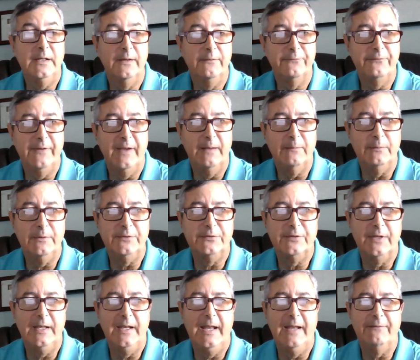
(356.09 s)
families
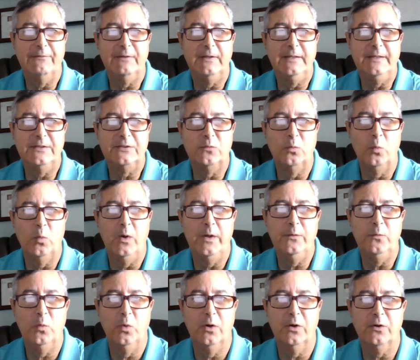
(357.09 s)
and have at least
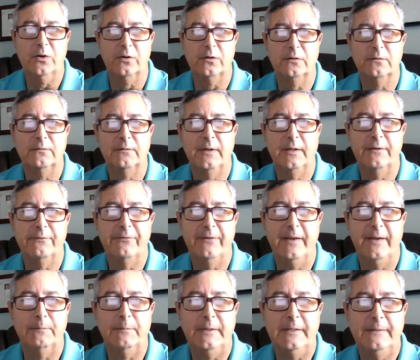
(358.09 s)
one worker in the
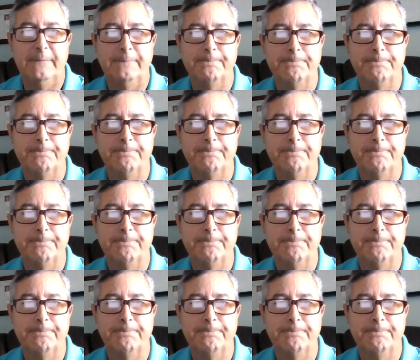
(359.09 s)
family.